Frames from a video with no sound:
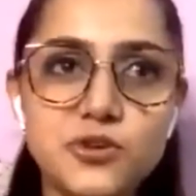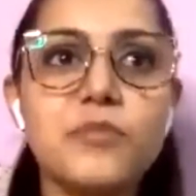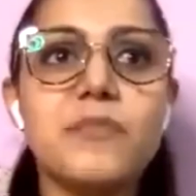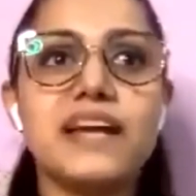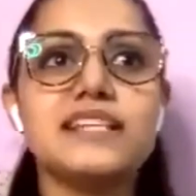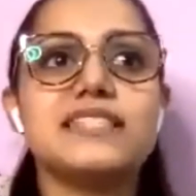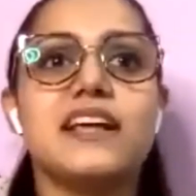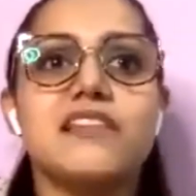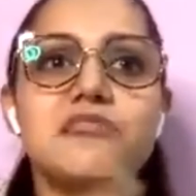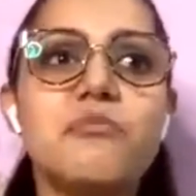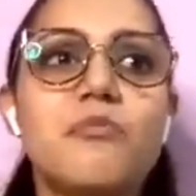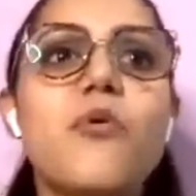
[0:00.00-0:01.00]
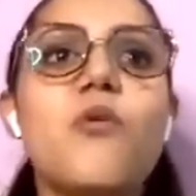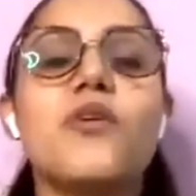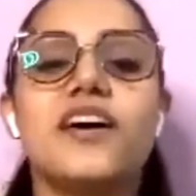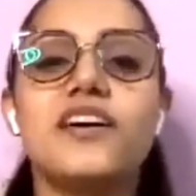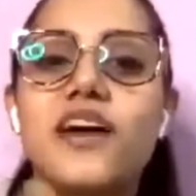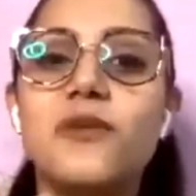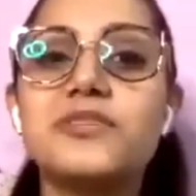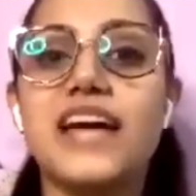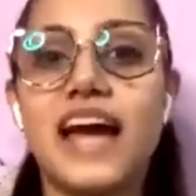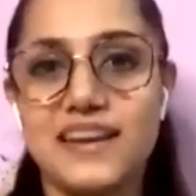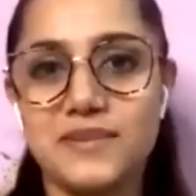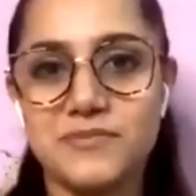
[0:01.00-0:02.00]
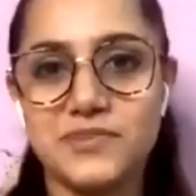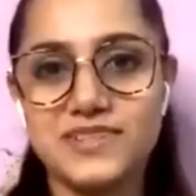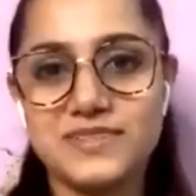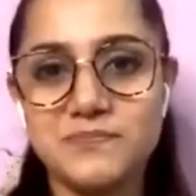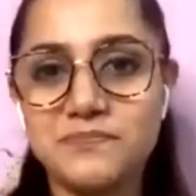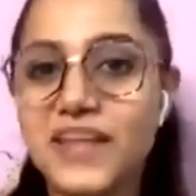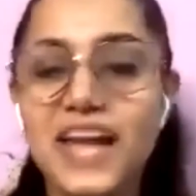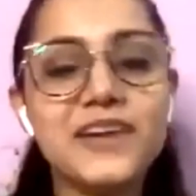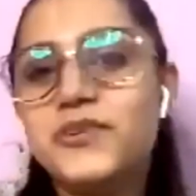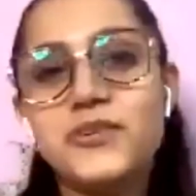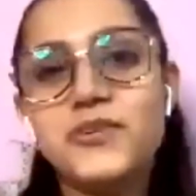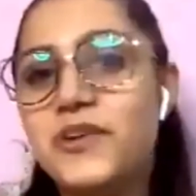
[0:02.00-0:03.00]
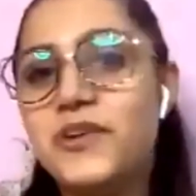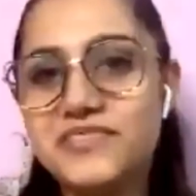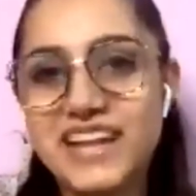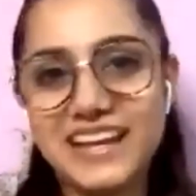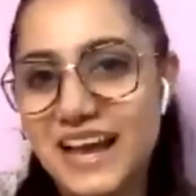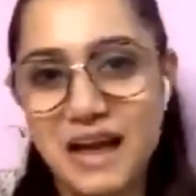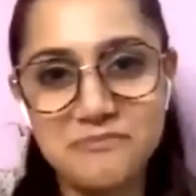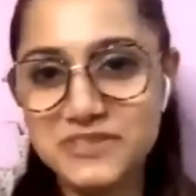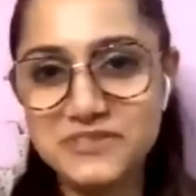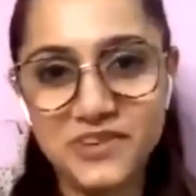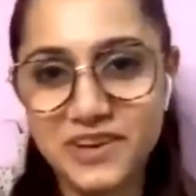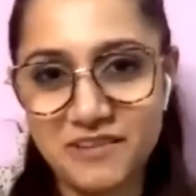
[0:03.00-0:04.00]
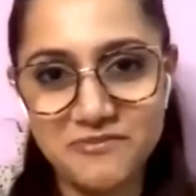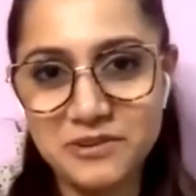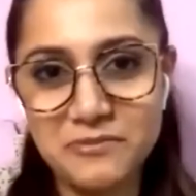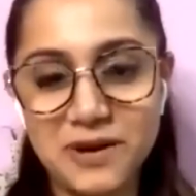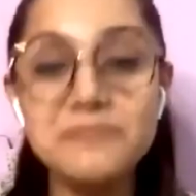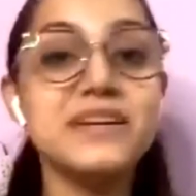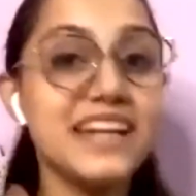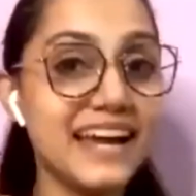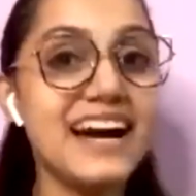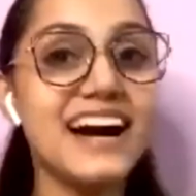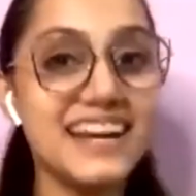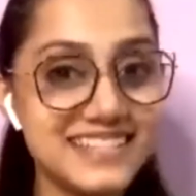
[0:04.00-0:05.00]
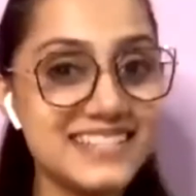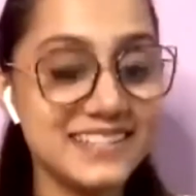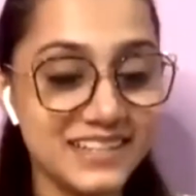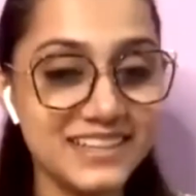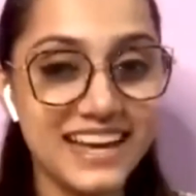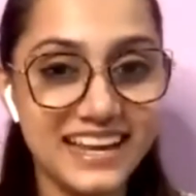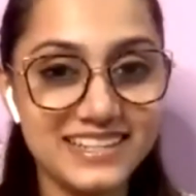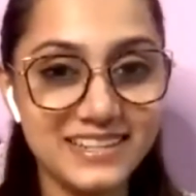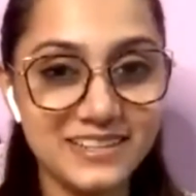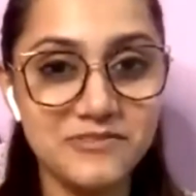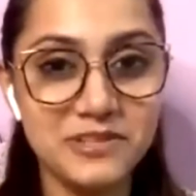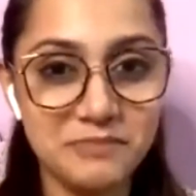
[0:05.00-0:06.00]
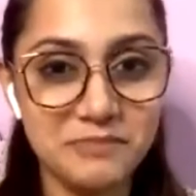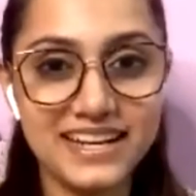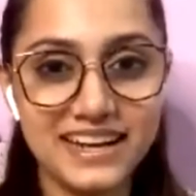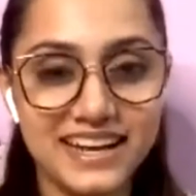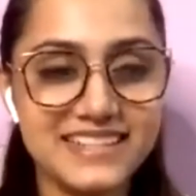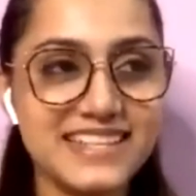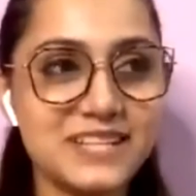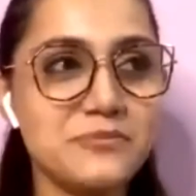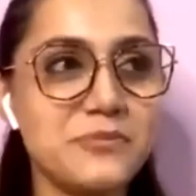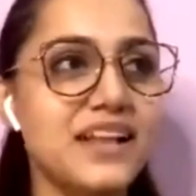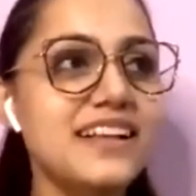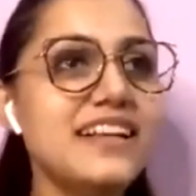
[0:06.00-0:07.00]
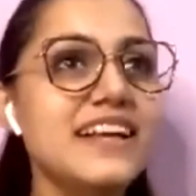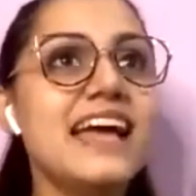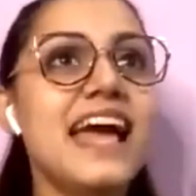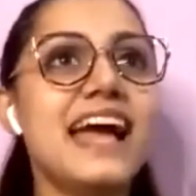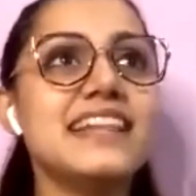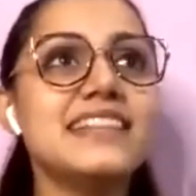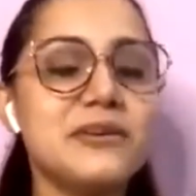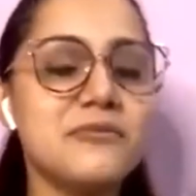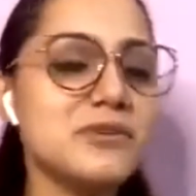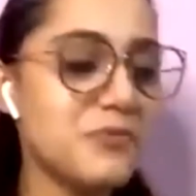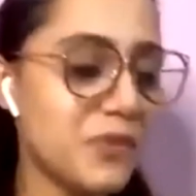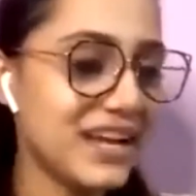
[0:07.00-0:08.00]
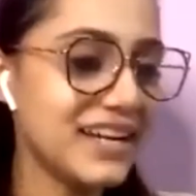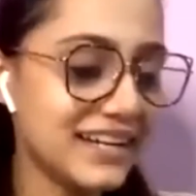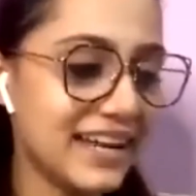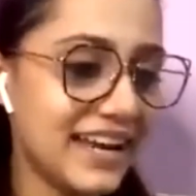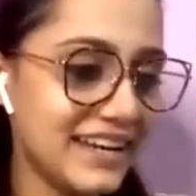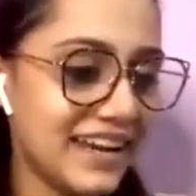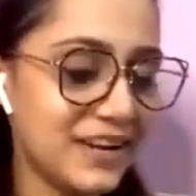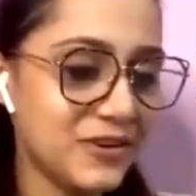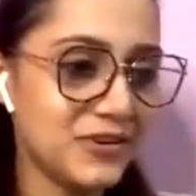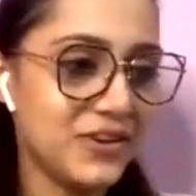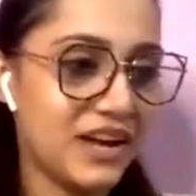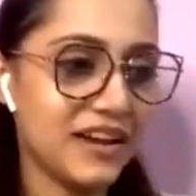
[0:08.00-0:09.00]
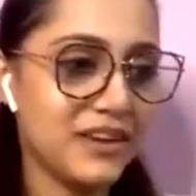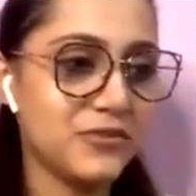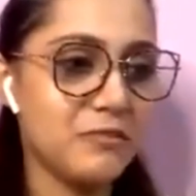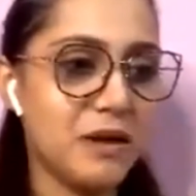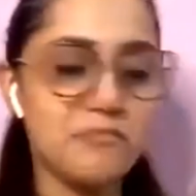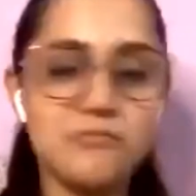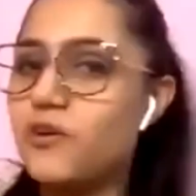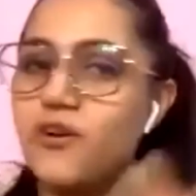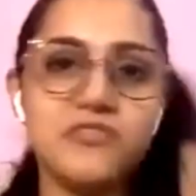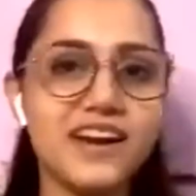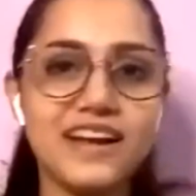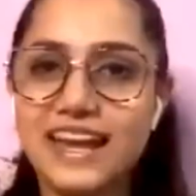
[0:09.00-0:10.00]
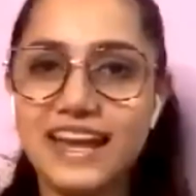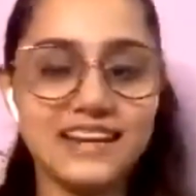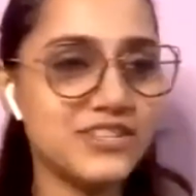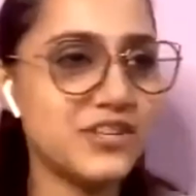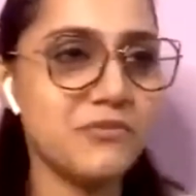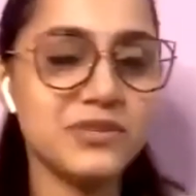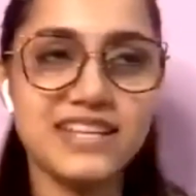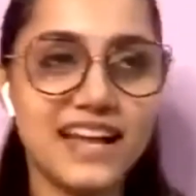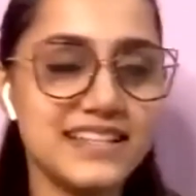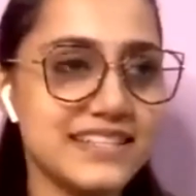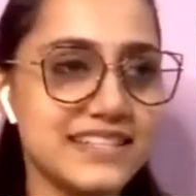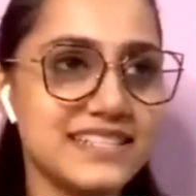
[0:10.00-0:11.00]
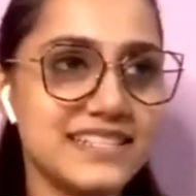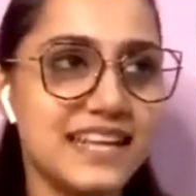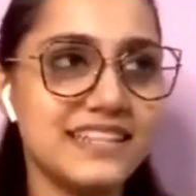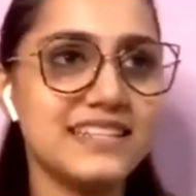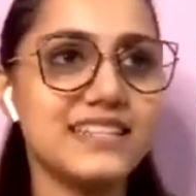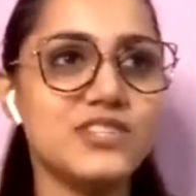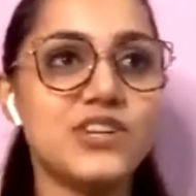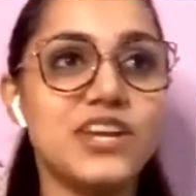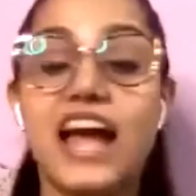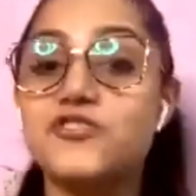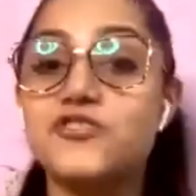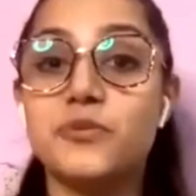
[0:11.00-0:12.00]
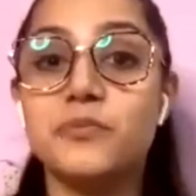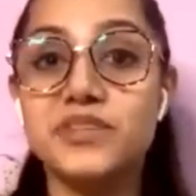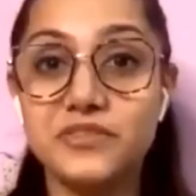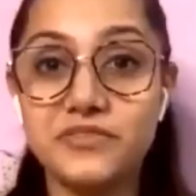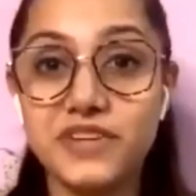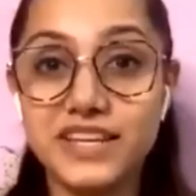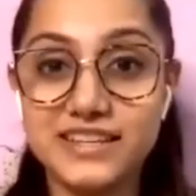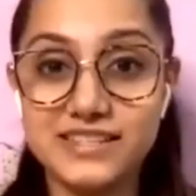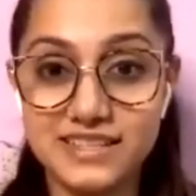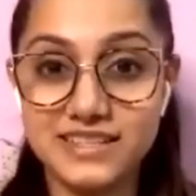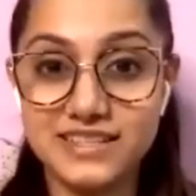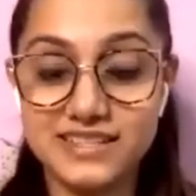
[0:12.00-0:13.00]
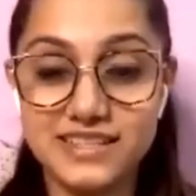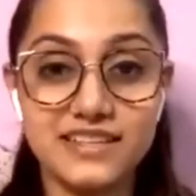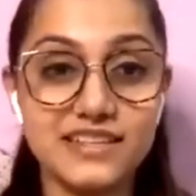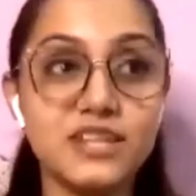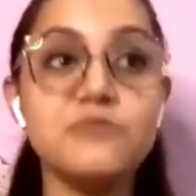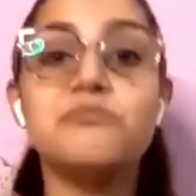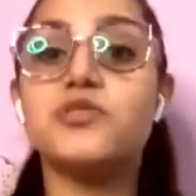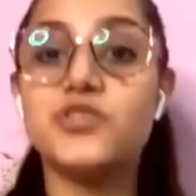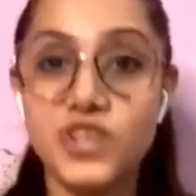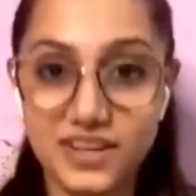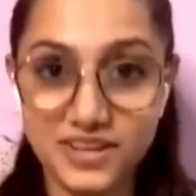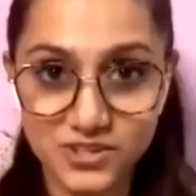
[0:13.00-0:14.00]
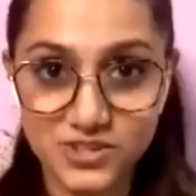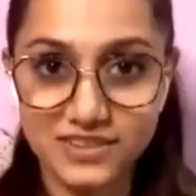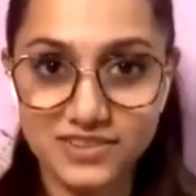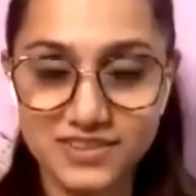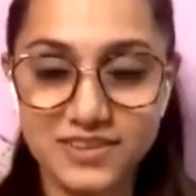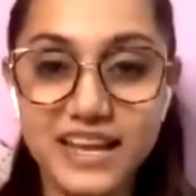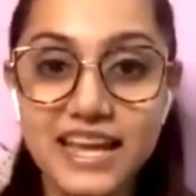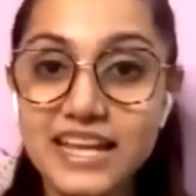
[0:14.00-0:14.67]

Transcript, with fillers: took myself more around animals I don't know if that happens for everyone, but I asked that uh, with my clients as well. And there was one client I could I could remember of. Again, she was Cancer ascendant. She had Jupiter, Venus in the ascendant, and Pushya Nakshatra.